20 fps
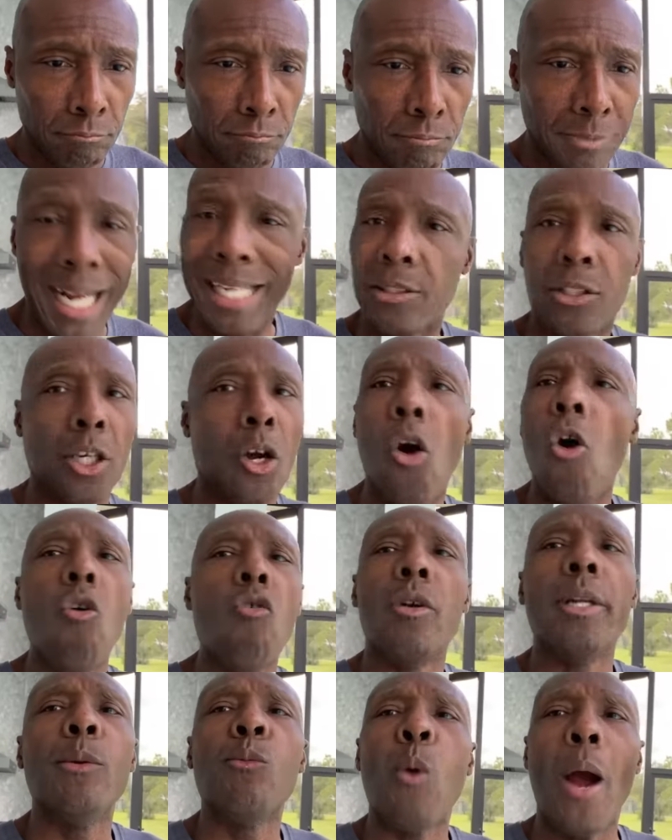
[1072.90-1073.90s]
That's the
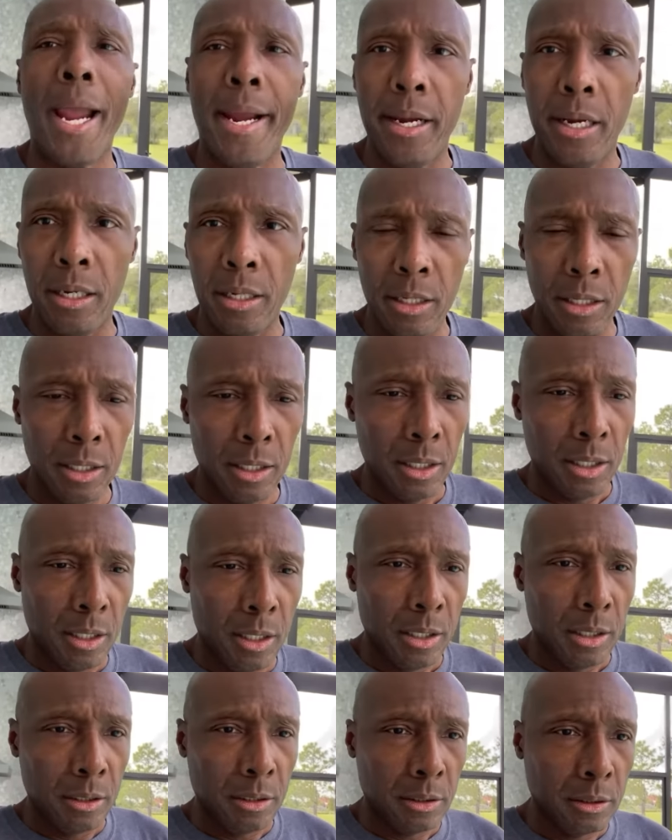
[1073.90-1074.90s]
only way
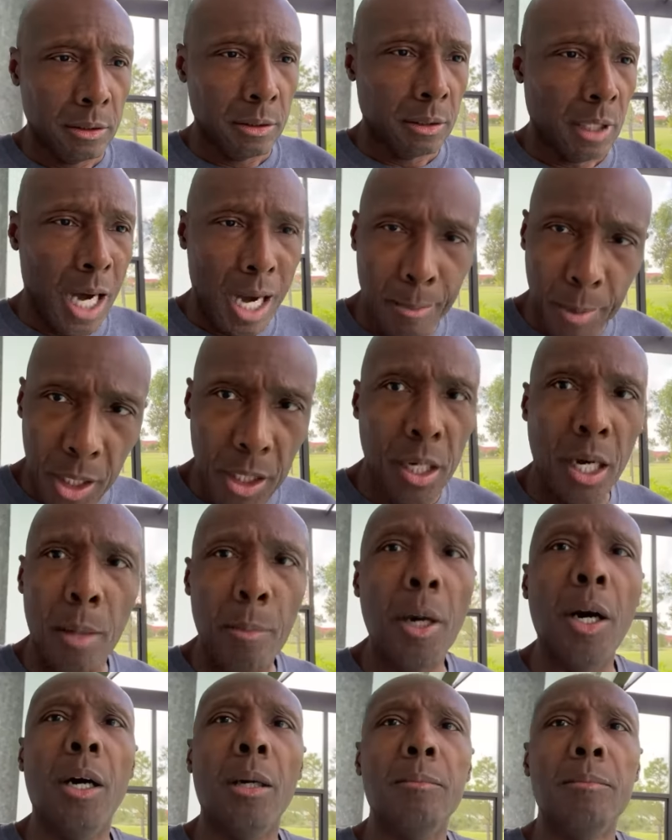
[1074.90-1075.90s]
I'm going to
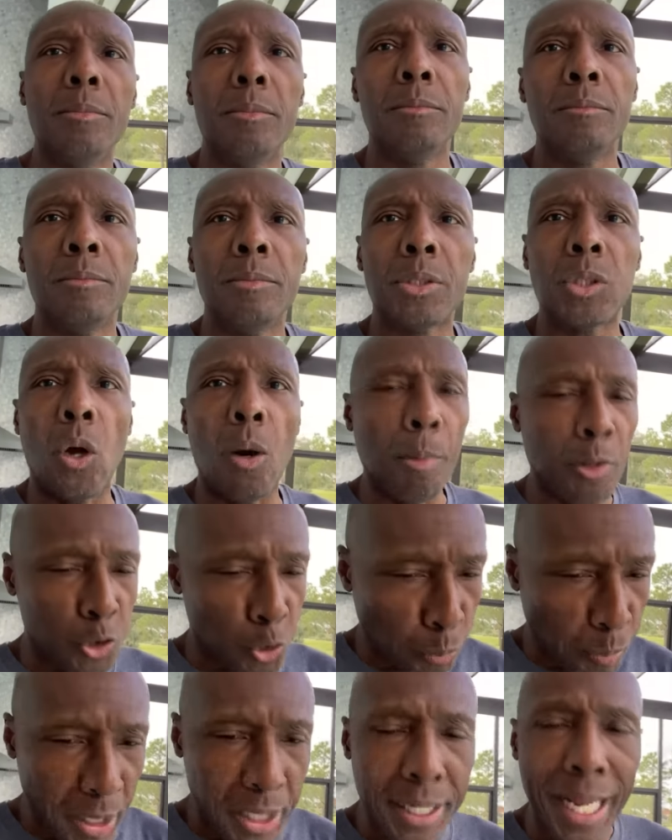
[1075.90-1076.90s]
come up. So I'm going to
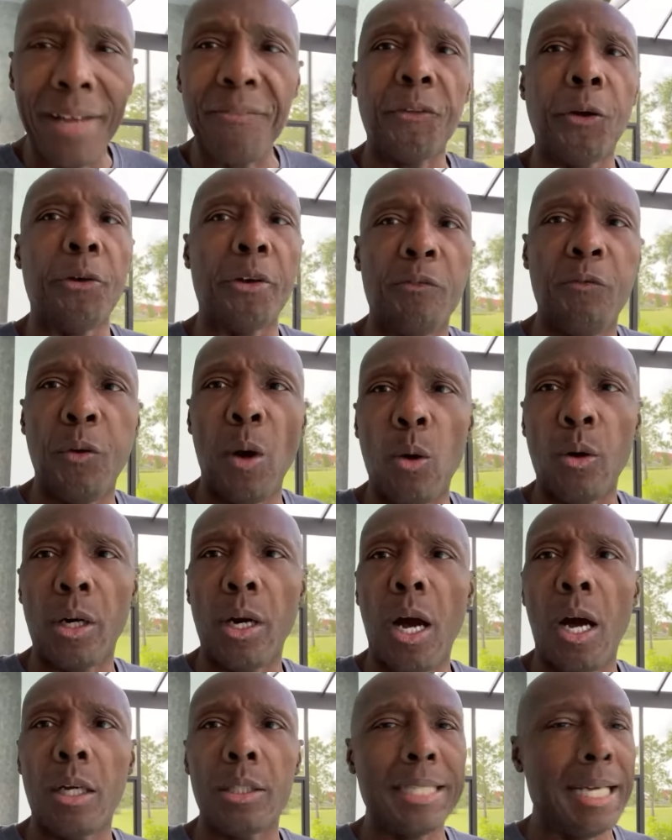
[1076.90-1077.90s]
spend that 30, 40
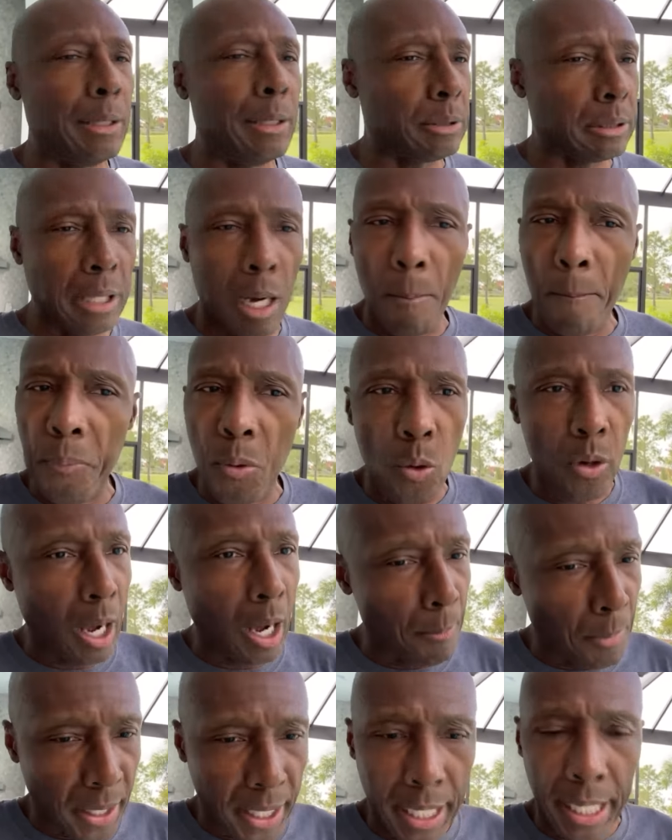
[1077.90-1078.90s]
dollars. At some point
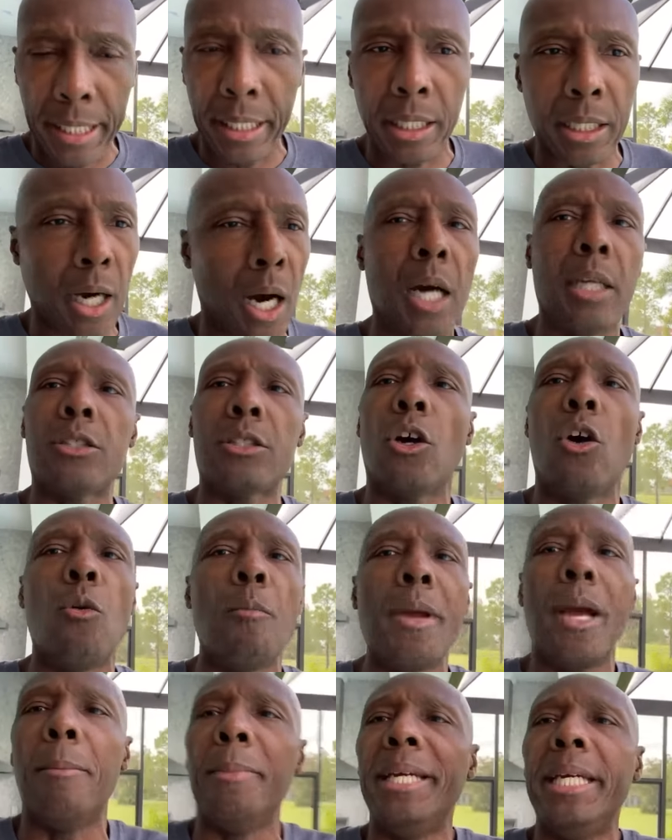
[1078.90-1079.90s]
I'm going to hit it. God told
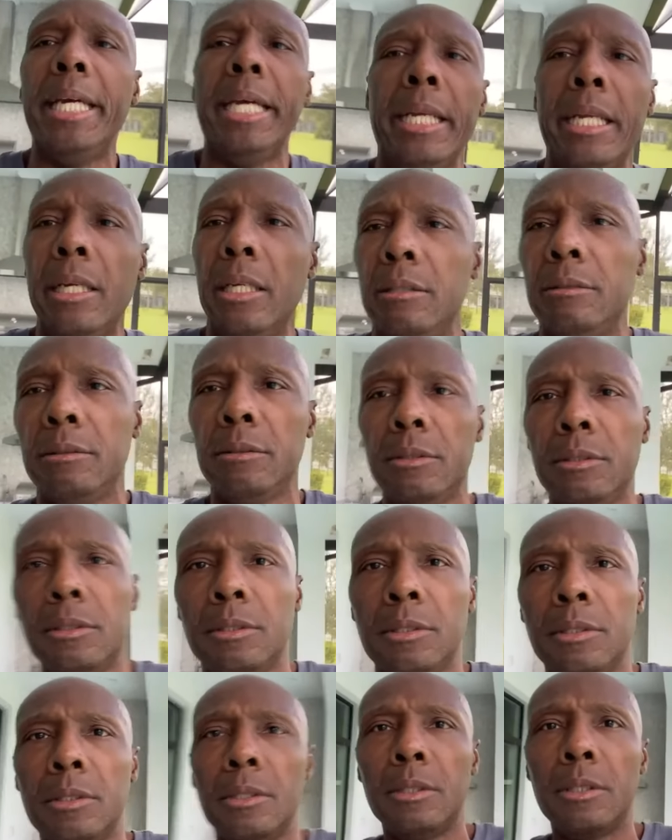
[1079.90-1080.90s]
me I'm going to hit it.
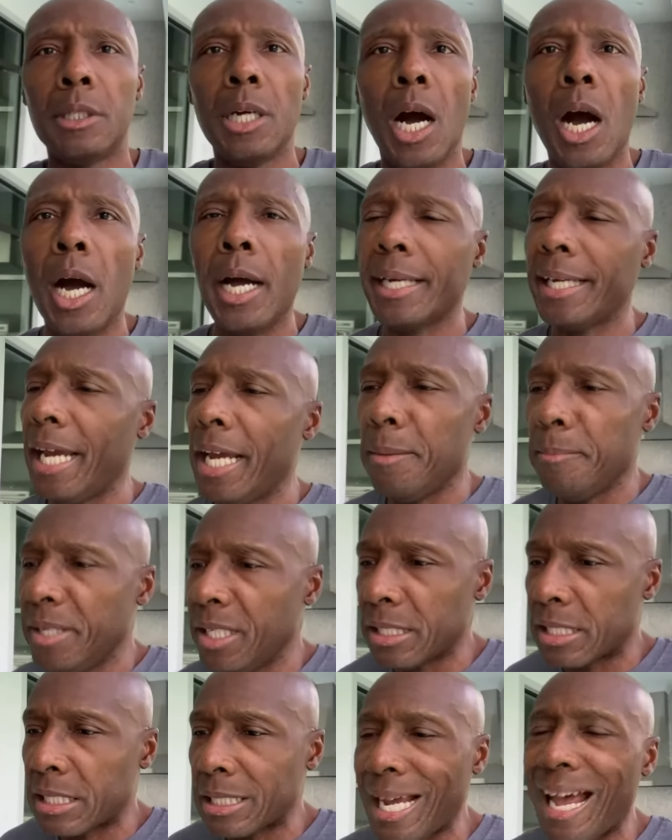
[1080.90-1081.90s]
God gave me
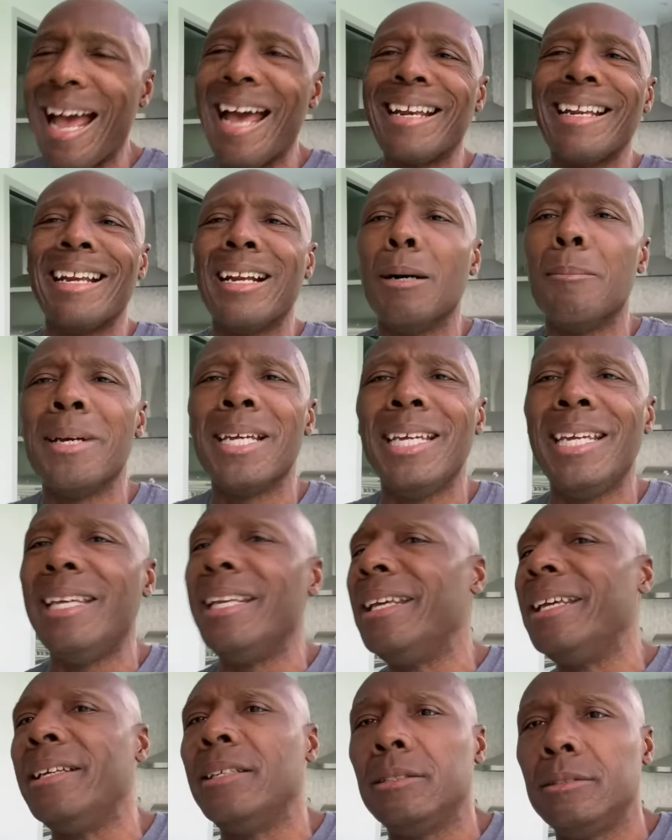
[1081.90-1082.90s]
a sign that I'm going to
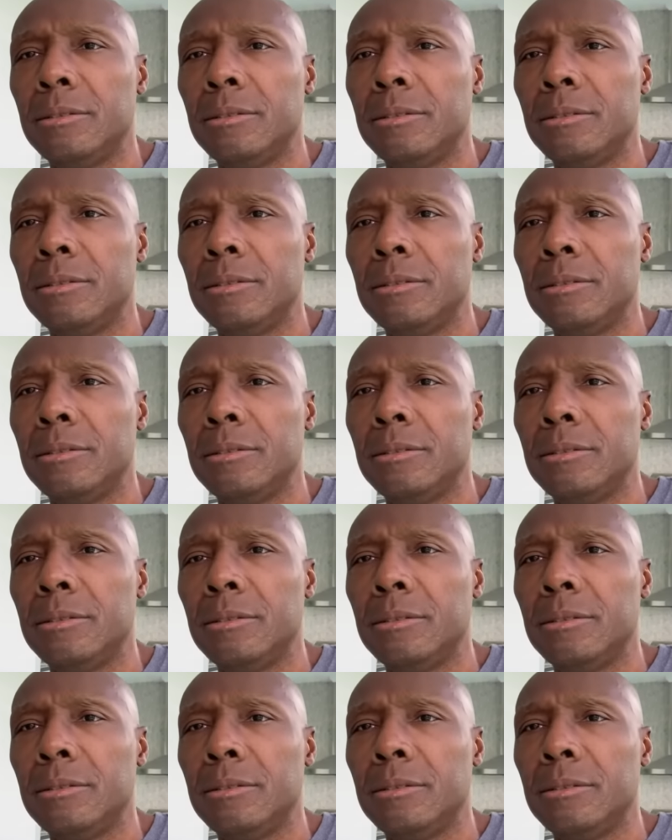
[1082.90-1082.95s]
hit it.